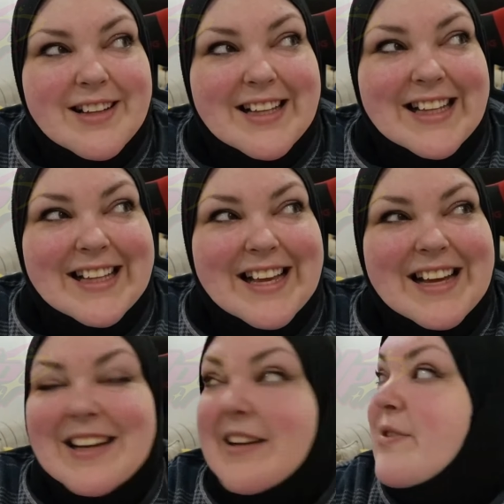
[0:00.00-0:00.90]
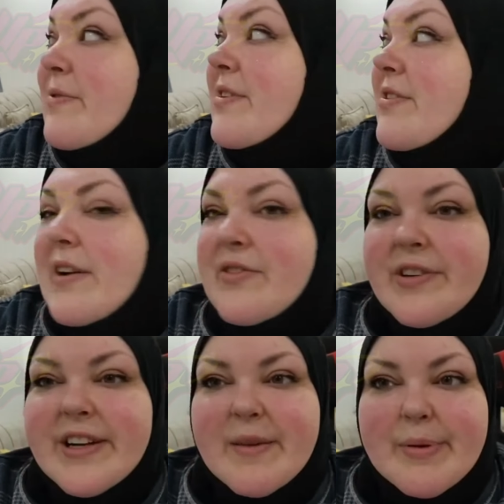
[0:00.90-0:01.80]
Do you want to... I'll turn
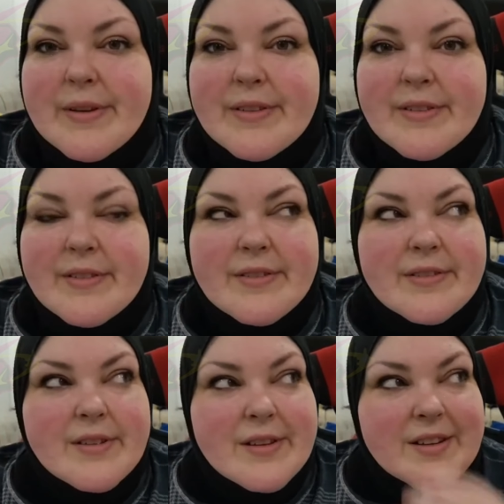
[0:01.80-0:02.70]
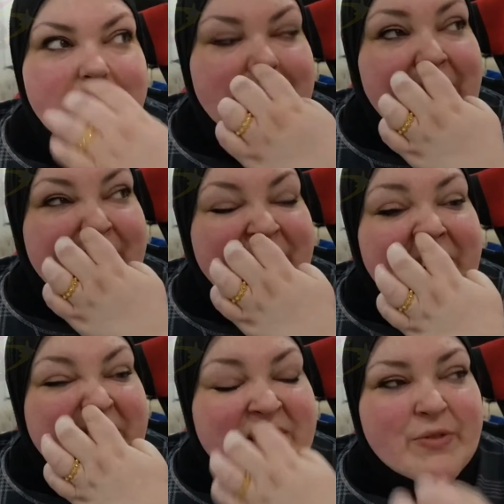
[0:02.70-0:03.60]
it up. No, that's okay. After
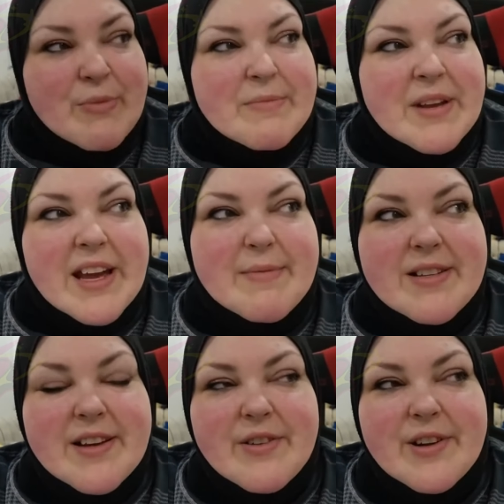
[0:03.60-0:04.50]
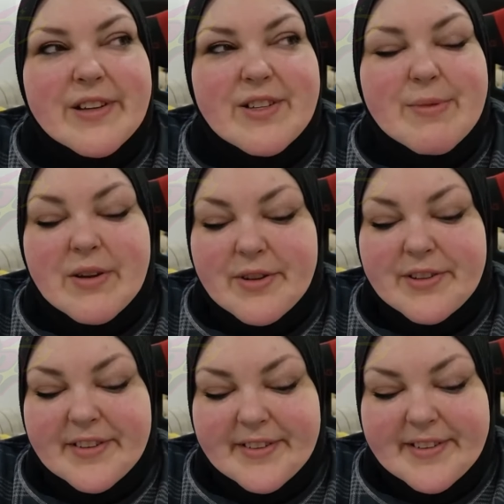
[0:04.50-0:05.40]
I... Just remind me, Kay, because I know you don't like to be cold.
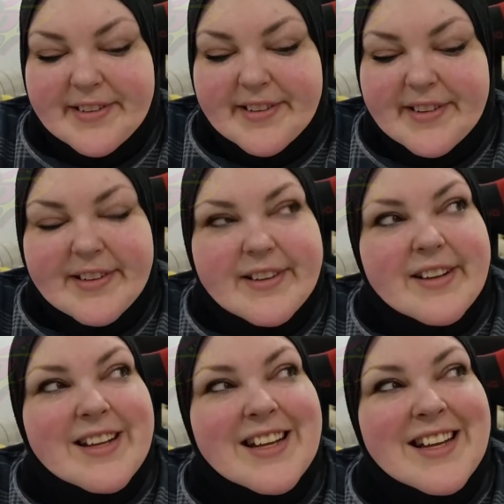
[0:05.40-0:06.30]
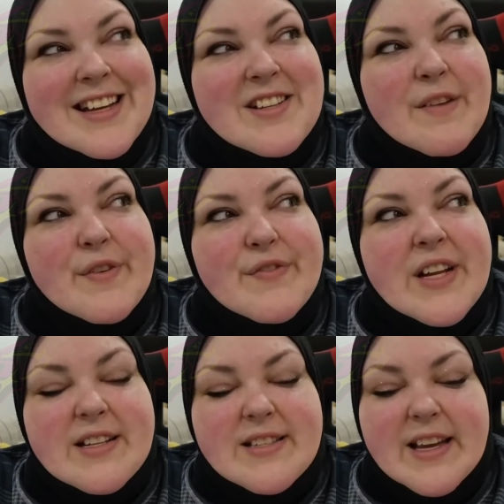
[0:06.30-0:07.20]
It's not
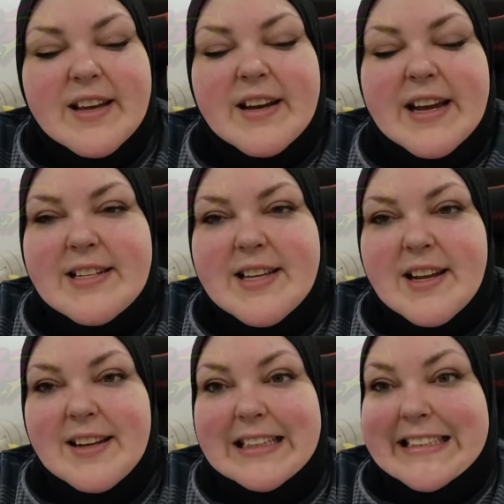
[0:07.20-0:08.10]
15, it's like uh, 18.